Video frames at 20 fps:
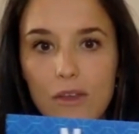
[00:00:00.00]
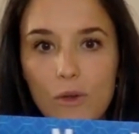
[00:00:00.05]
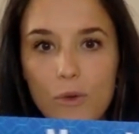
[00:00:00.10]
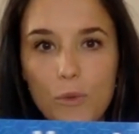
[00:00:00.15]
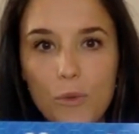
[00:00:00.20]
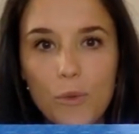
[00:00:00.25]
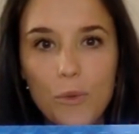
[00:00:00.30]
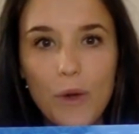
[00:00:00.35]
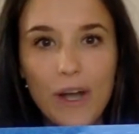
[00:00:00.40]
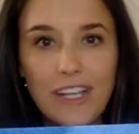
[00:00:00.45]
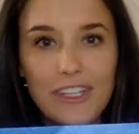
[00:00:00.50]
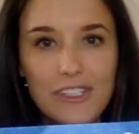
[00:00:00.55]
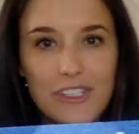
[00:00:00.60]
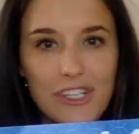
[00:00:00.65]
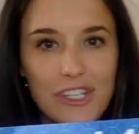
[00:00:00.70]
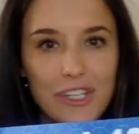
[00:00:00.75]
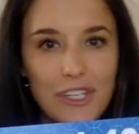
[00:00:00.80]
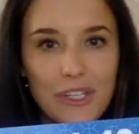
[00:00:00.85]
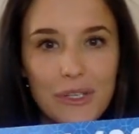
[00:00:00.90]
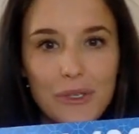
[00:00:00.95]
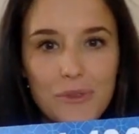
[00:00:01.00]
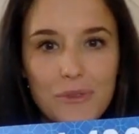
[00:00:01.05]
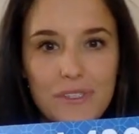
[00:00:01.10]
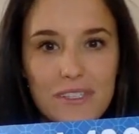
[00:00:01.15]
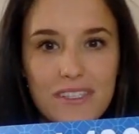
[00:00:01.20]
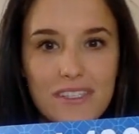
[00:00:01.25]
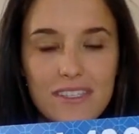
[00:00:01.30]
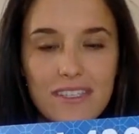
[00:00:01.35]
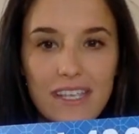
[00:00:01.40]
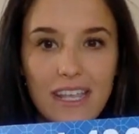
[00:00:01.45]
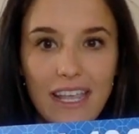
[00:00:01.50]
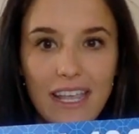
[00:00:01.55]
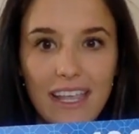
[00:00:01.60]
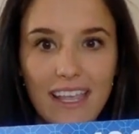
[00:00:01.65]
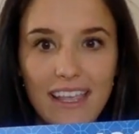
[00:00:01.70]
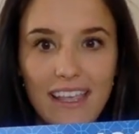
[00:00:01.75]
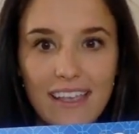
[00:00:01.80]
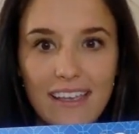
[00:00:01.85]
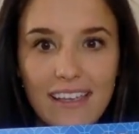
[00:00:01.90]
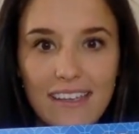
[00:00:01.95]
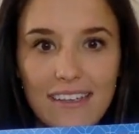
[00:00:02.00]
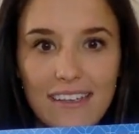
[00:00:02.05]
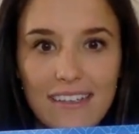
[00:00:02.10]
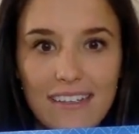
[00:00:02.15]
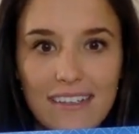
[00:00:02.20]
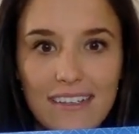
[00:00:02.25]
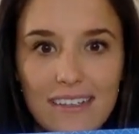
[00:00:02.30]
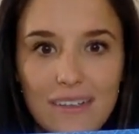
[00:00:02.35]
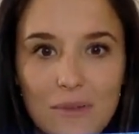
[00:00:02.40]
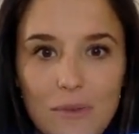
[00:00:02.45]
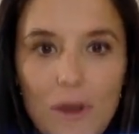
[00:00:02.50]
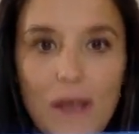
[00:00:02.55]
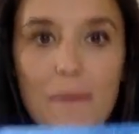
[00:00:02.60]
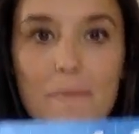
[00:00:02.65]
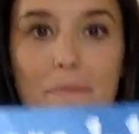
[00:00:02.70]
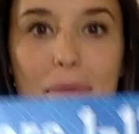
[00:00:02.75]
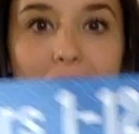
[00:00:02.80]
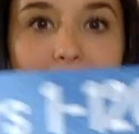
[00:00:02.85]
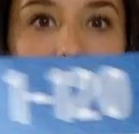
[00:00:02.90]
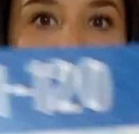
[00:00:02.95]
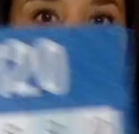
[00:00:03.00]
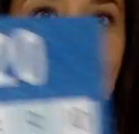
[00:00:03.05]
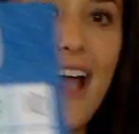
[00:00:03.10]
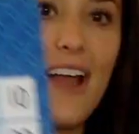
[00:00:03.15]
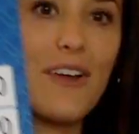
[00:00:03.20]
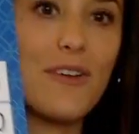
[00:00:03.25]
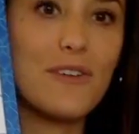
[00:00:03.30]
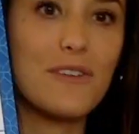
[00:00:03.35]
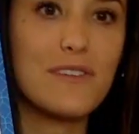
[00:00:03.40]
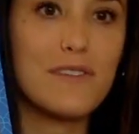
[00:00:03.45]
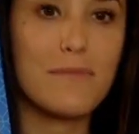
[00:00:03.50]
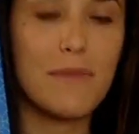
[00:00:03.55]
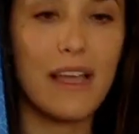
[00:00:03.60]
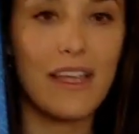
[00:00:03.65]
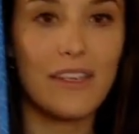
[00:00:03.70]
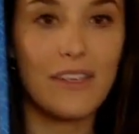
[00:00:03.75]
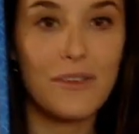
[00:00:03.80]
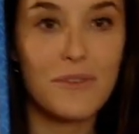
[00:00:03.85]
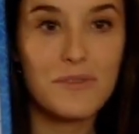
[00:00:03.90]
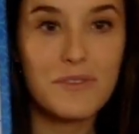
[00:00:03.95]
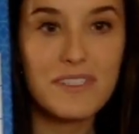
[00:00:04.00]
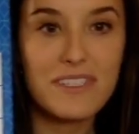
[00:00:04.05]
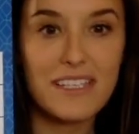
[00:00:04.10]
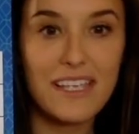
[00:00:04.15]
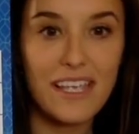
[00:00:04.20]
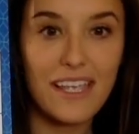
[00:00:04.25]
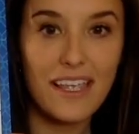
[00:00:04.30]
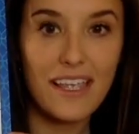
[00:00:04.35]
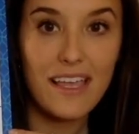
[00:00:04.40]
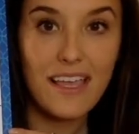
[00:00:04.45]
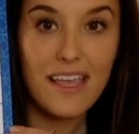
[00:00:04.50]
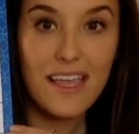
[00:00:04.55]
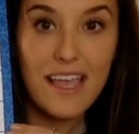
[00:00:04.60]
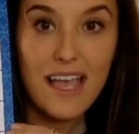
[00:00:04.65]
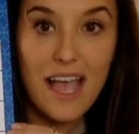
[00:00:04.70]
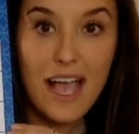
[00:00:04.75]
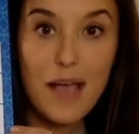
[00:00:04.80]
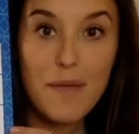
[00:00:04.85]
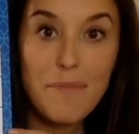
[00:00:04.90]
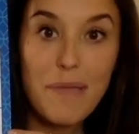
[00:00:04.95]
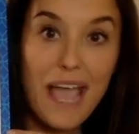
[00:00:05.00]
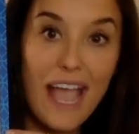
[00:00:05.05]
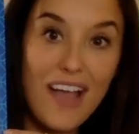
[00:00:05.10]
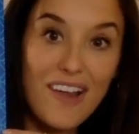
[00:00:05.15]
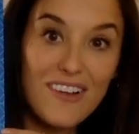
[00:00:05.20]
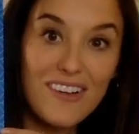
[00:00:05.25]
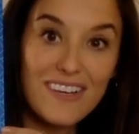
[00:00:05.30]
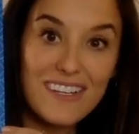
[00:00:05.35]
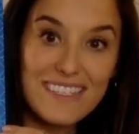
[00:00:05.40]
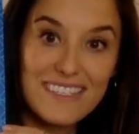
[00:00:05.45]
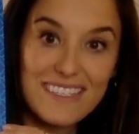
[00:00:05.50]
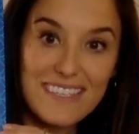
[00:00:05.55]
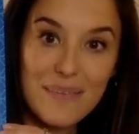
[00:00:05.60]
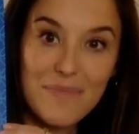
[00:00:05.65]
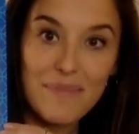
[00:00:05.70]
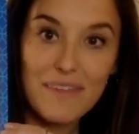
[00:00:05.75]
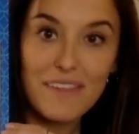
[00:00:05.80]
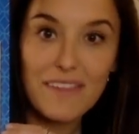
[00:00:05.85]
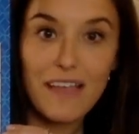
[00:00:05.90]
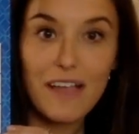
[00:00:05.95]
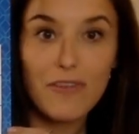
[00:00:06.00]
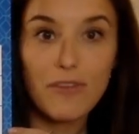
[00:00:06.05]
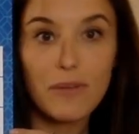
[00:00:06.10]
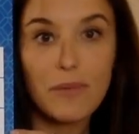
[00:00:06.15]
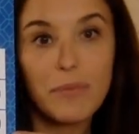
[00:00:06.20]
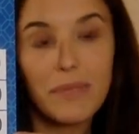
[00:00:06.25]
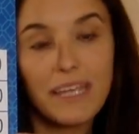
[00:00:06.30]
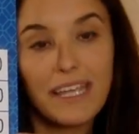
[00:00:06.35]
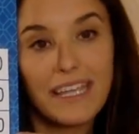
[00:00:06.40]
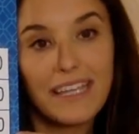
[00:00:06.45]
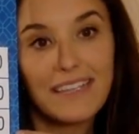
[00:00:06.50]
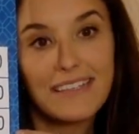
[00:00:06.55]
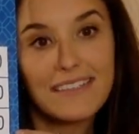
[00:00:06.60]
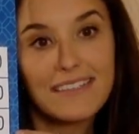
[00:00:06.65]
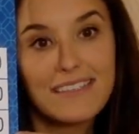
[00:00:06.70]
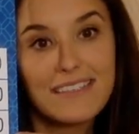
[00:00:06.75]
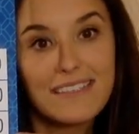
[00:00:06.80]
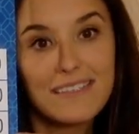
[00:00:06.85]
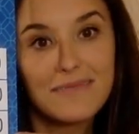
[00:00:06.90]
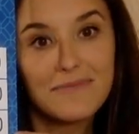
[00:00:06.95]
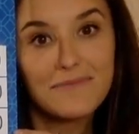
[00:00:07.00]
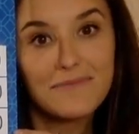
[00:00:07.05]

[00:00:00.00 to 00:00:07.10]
What do you see? What patterns might you see? A pattern is something that repeats.